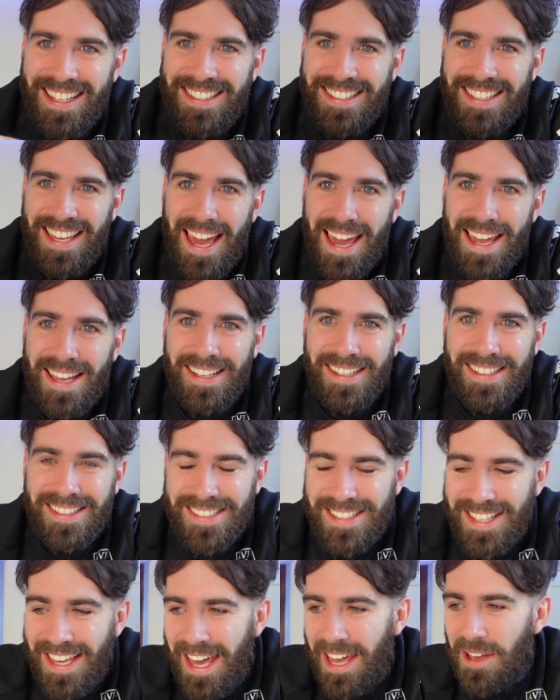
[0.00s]

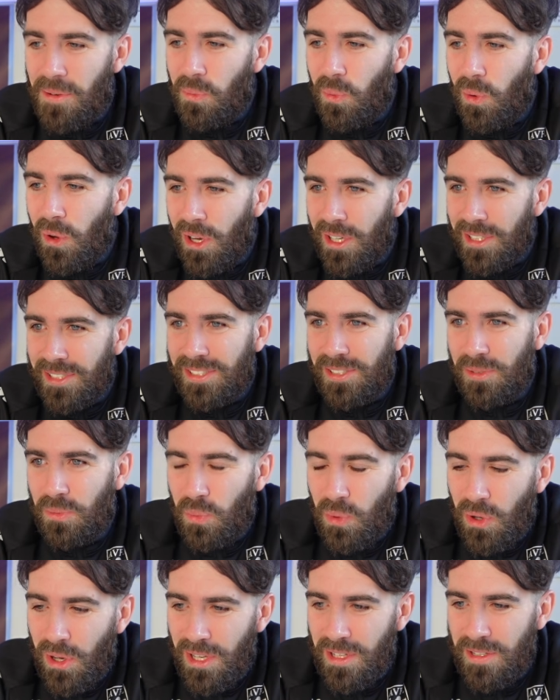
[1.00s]
It's getting worse and
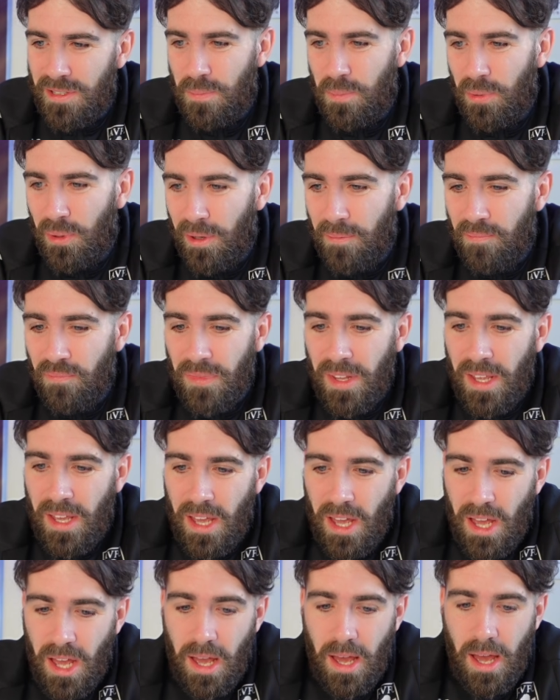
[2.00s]
worse, but
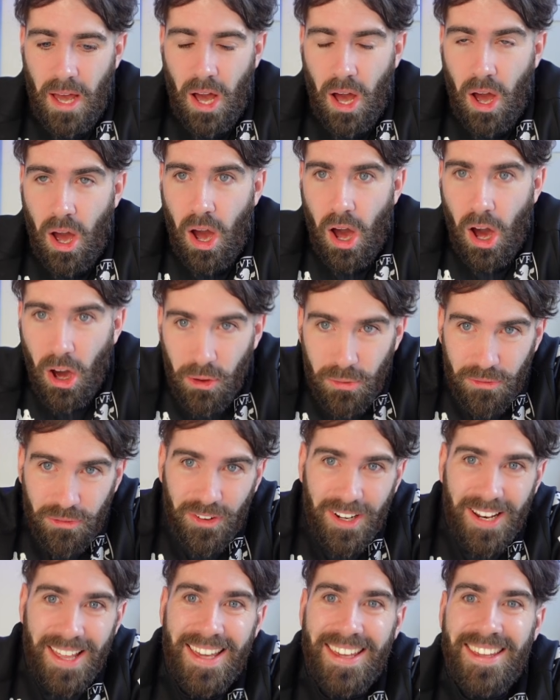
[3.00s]

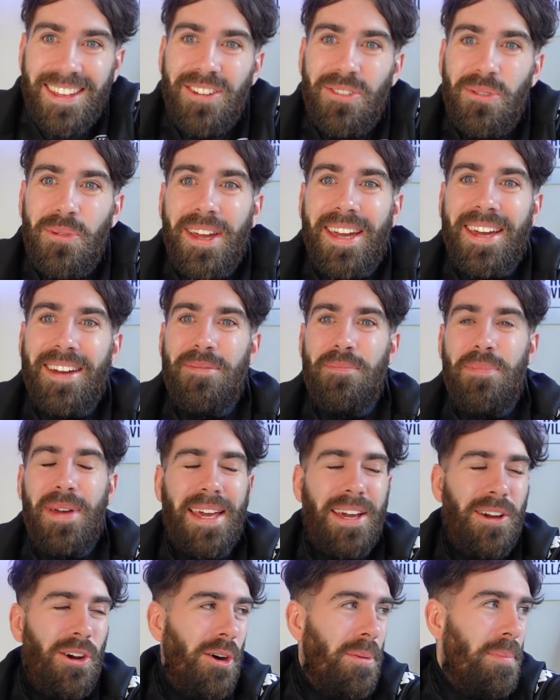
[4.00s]
hopefully we can
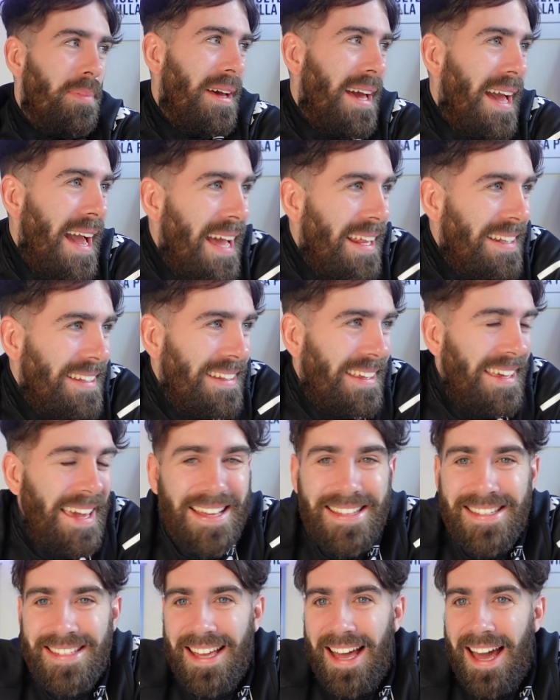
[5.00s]
pick up and
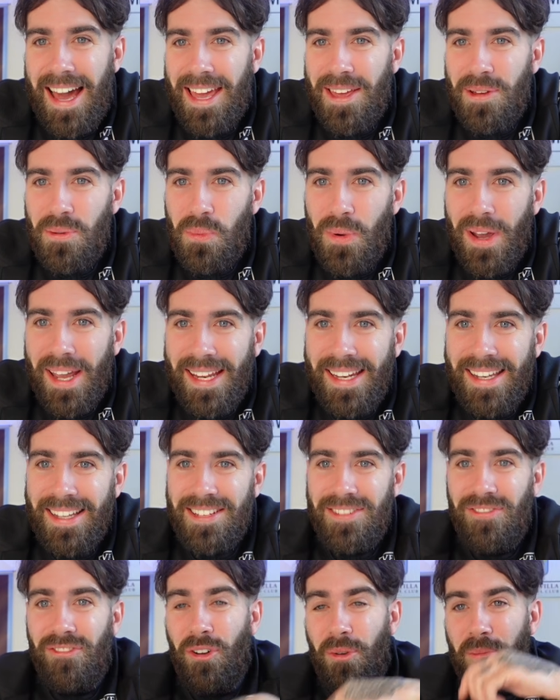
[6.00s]
get a win
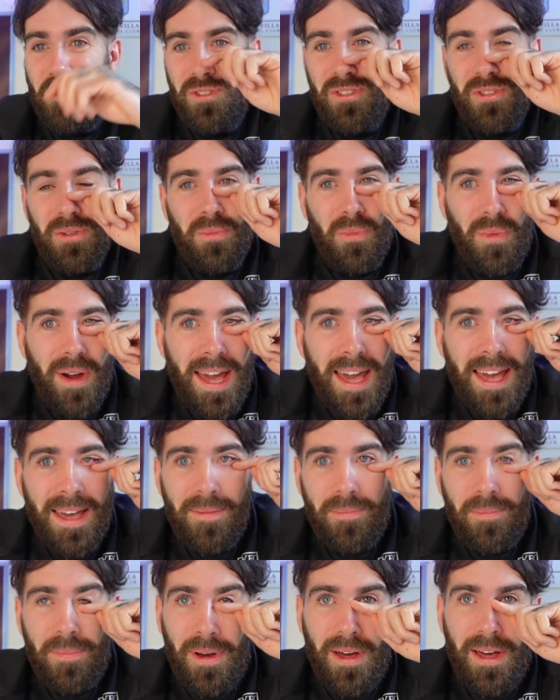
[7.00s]
from
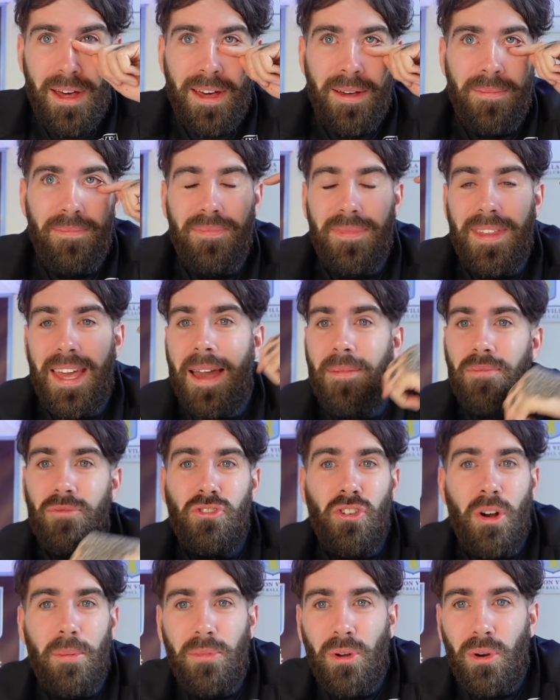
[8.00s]
somewhere. But yeah,
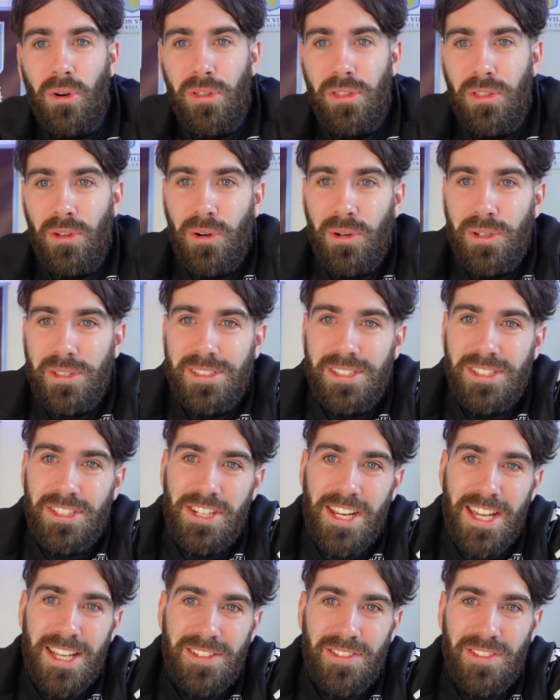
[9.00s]
drop your thoughts.
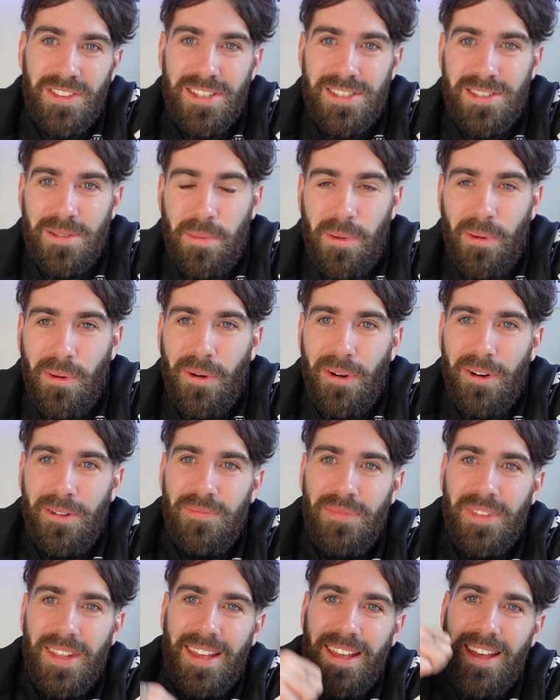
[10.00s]
Cheers for the
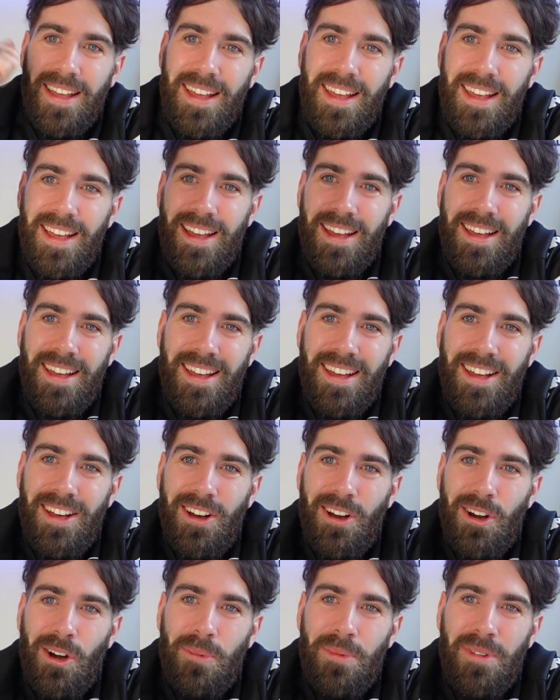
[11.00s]
support.
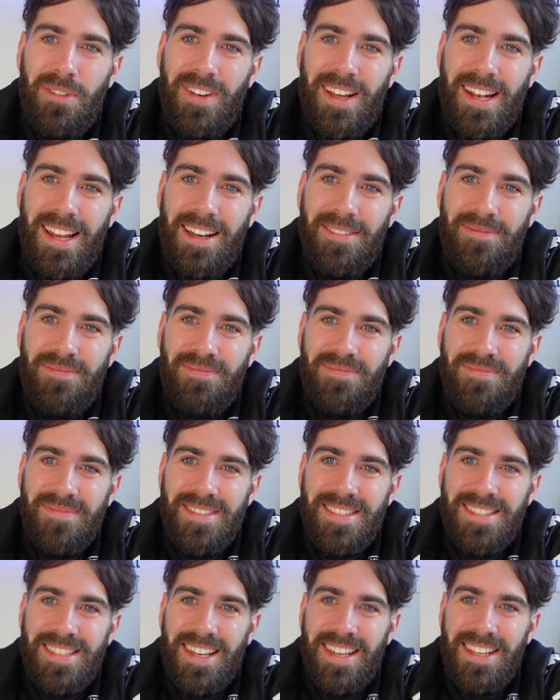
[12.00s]
Up the Villa.
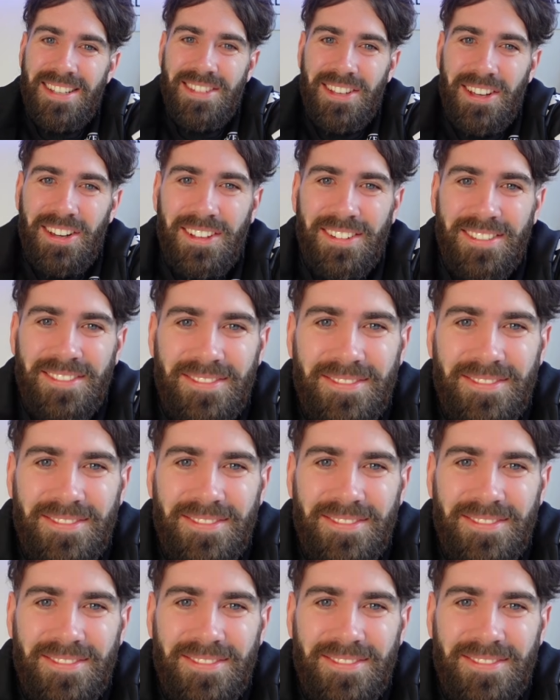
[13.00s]
See you soon.